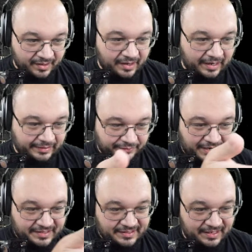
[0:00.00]
On the
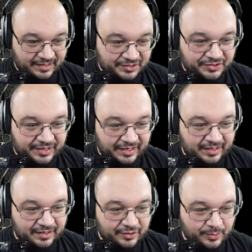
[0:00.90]
right side of the
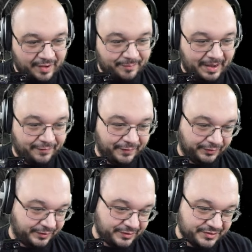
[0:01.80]
screen, you have my
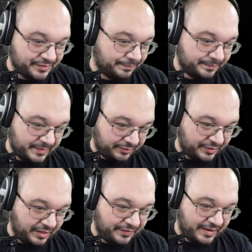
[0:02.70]
filters.
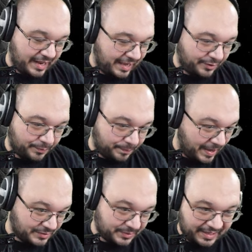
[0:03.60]
Irrelevant. I don't
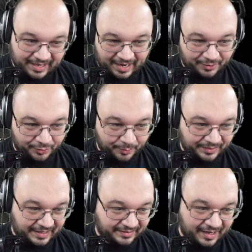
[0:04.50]
mess with that. I don't know what
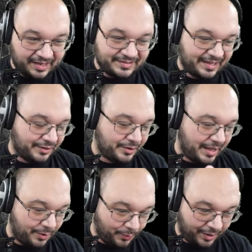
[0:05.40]
that does. I don't know
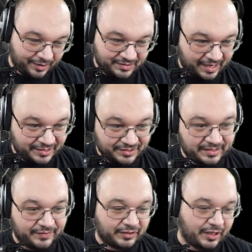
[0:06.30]
how it works. I just
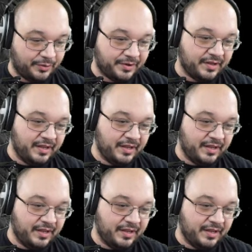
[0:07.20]
leave it alone.